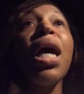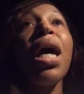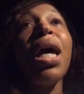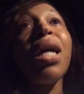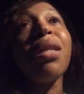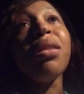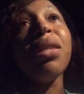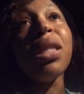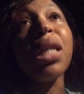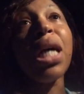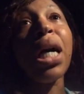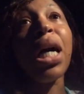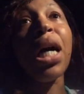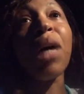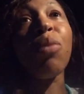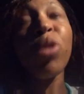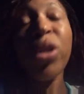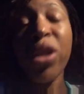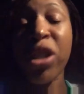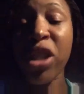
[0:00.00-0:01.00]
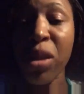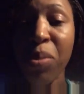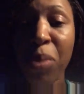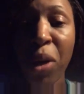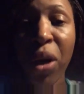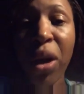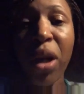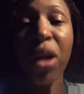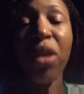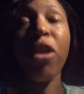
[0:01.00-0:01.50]
And um, with a
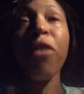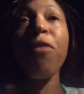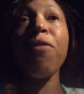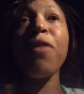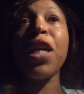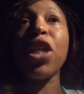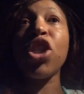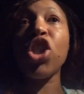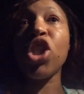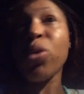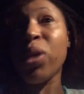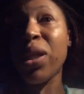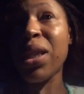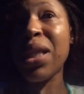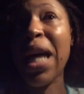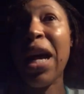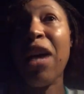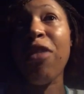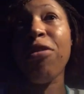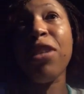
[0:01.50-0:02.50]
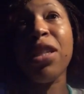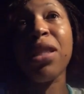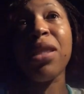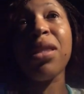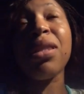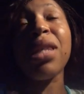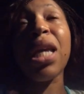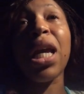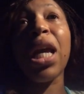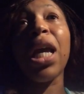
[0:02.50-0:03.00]
smirk on her face, she was
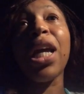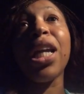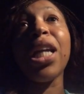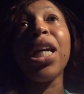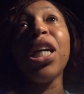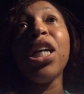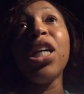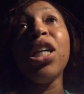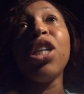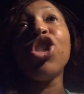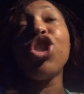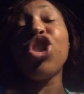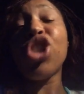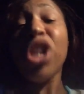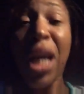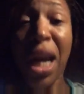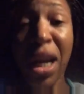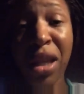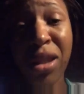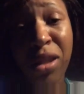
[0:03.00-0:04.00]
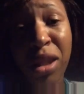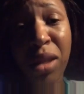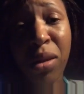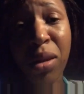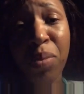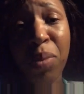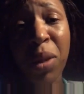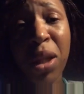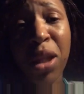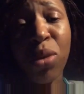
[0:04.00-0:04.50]
laughing, saying she asked to
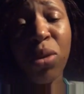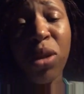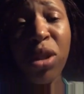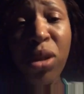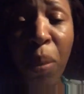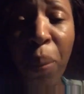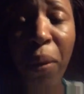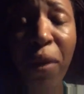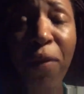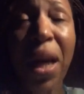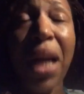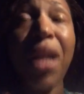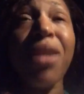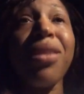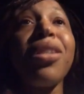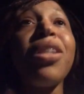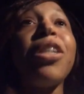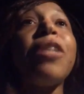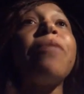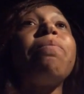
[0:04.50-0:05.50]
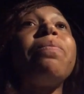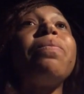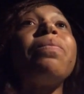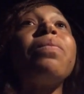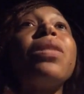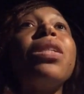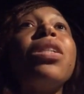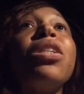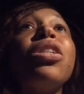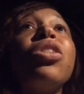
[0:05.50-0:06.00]
speak to a supervisor.
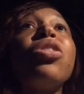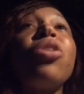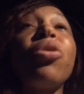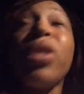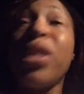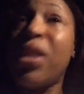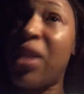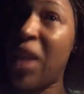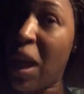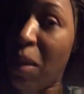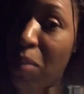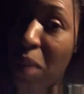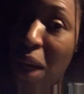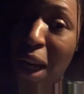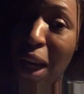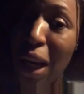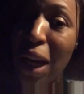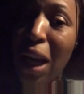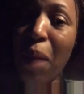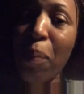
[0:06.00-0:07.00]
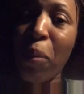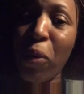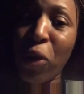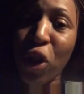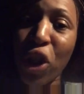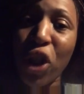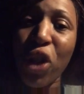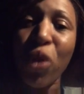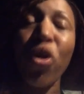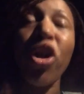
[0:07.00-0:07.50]
So the same lady that
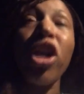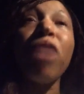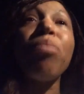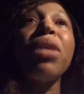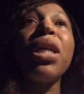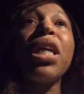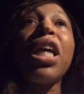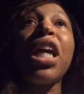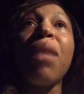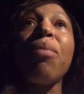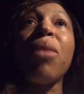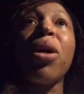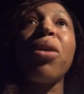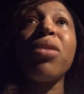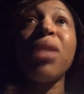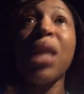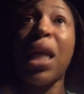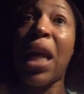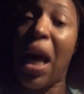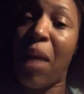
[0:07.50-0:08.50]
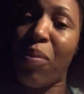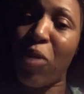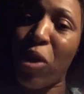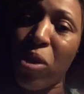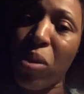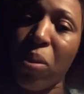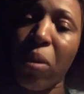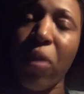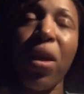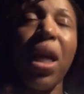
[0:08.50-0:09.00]
pushed the door on me came out, said, I'm the
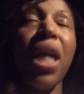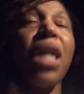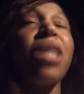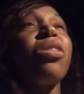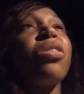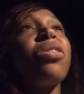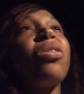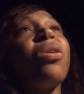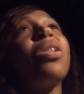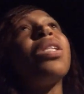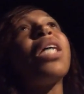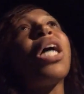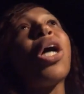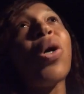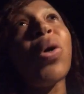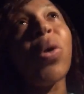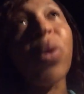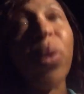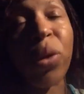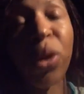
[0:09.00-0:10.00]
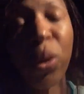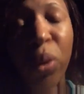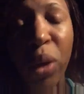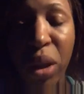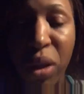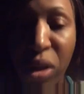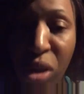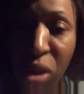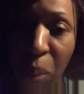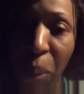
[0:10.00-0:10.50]
supervisor. So I was like, Oh, you
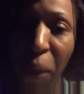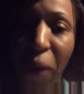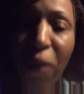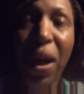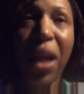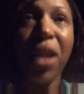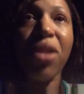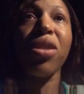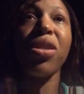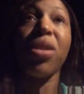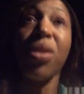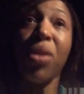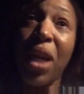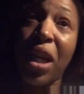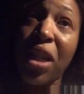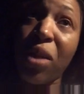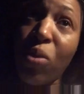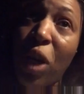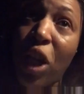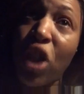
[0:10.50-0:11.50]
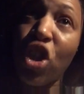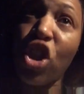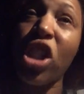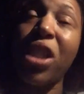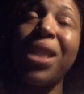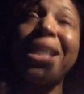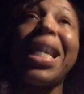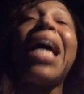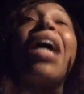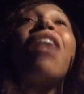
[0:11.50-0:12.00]
are the supervisor. So that's why
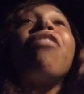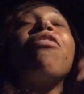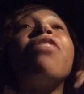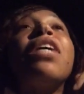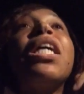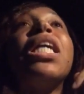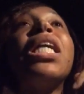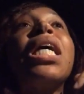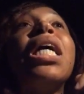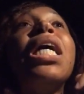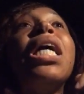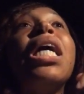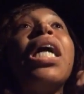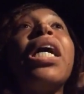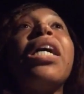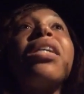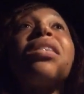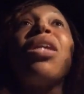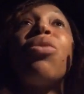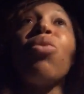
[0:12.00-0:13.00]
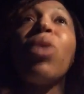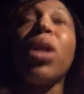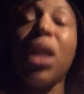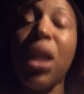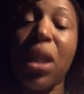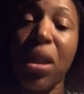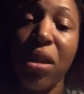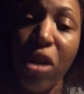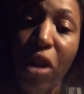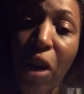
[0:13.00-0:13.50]
she's laughing. I said, Well,
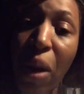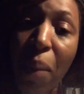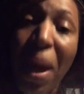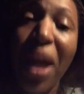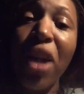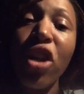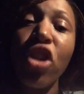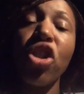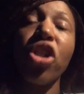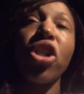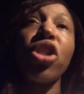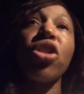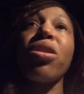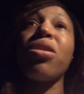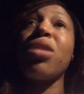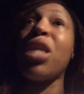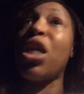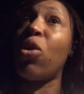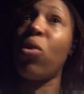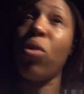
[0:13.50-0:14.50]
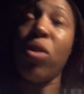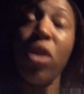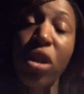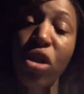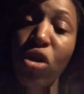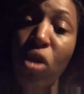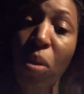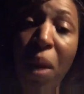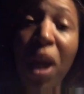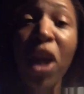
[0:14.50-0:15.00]
is there a manager? She said, No,
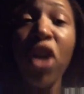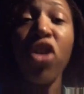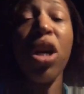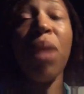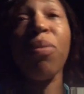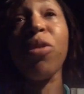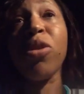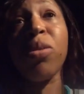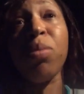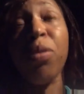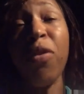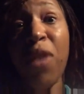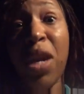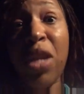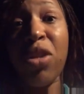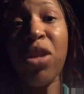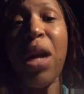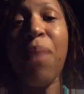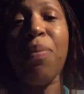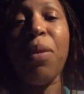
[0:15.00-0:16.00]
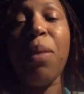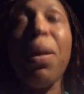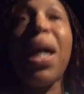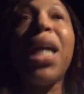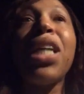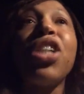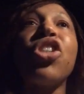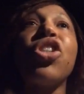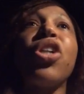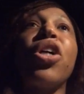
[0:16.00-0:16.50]
there's no manager. I'm the supervisor. I'm the
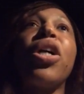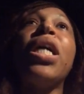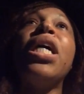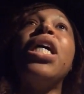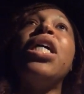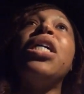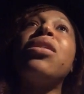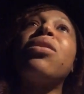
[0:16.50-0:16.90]
manager.